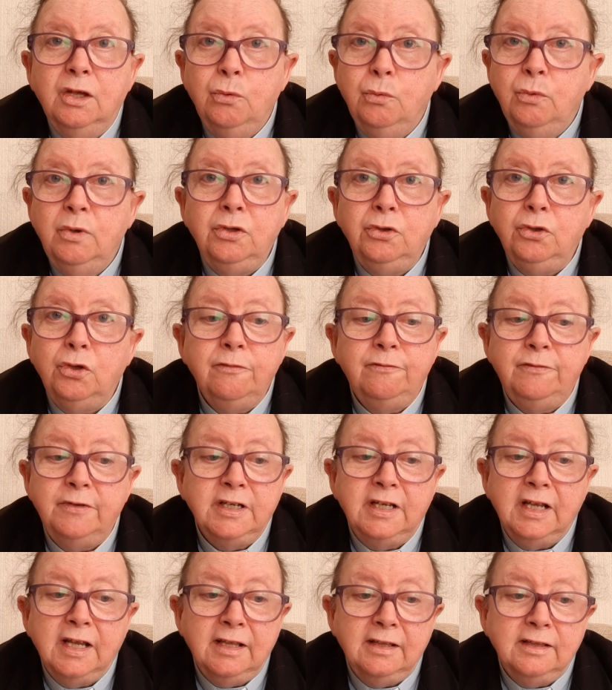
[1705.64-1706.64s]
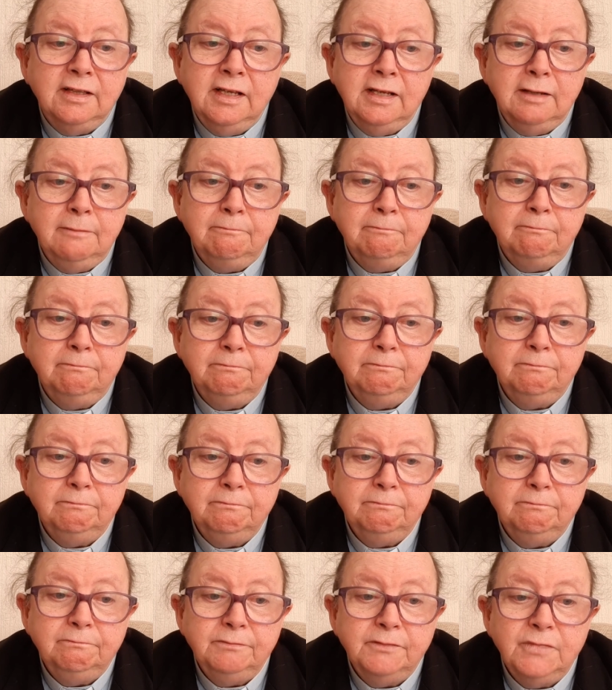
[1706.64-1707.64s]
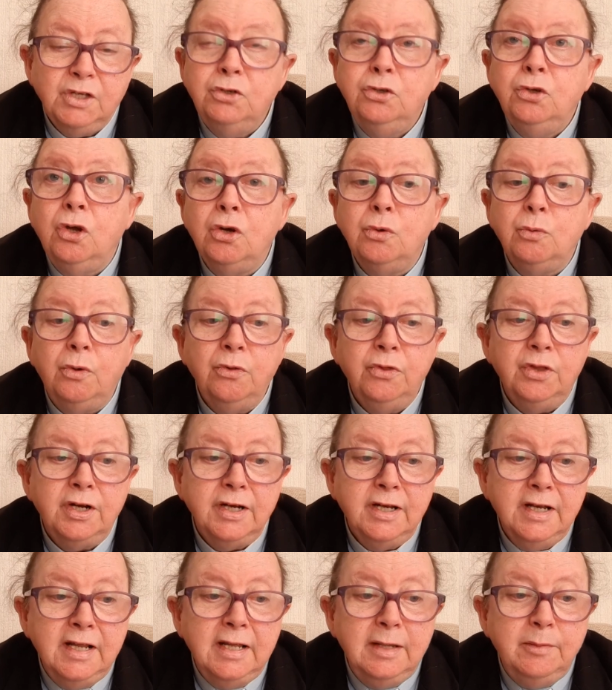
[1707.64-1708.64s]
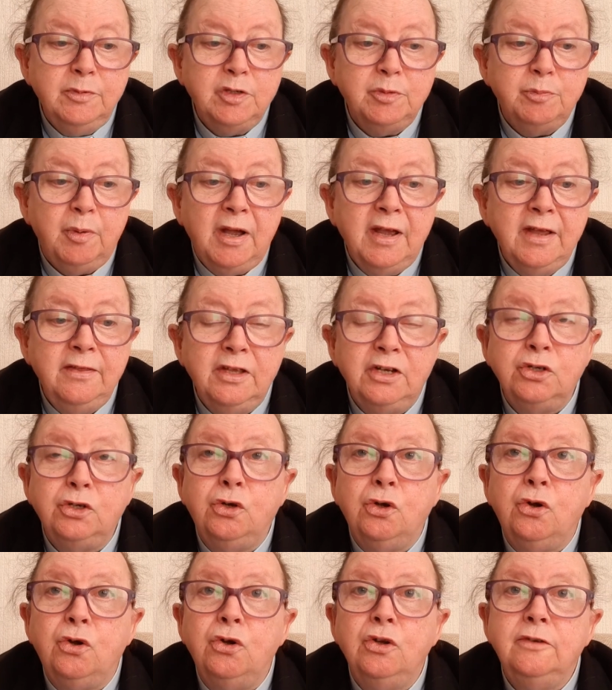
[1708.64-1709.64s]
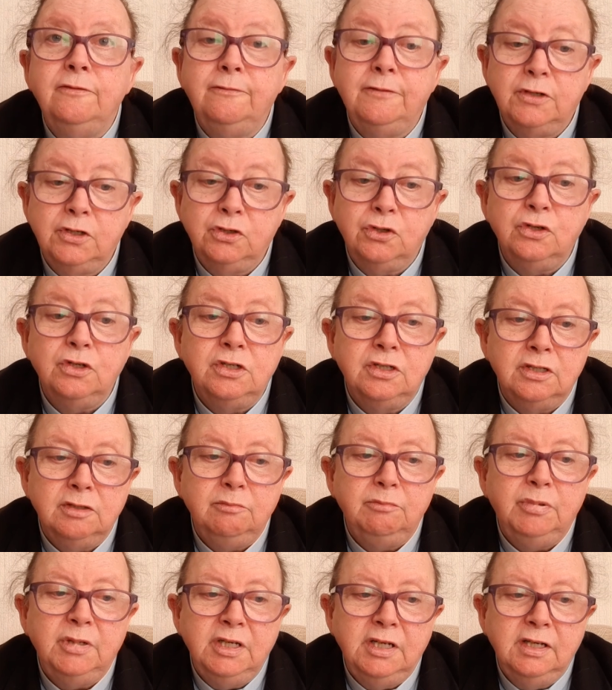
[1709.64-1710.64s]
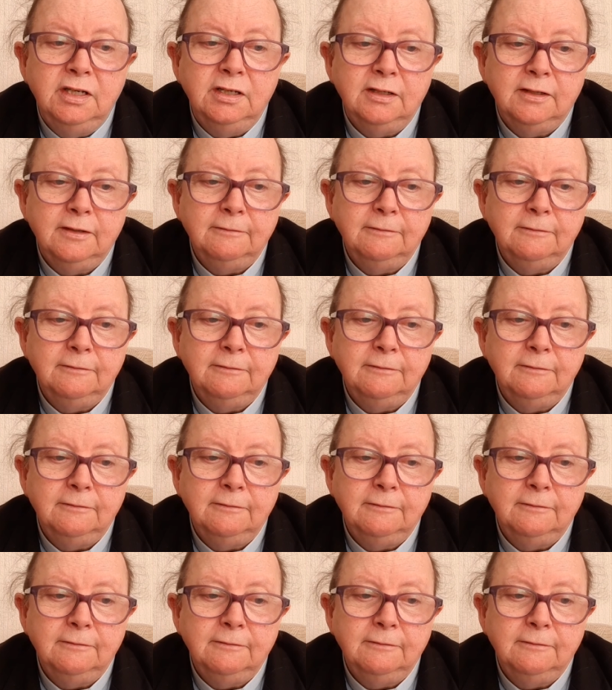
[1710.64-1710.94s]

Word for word: We'll no forget them, nor will their names by their God forgotten be.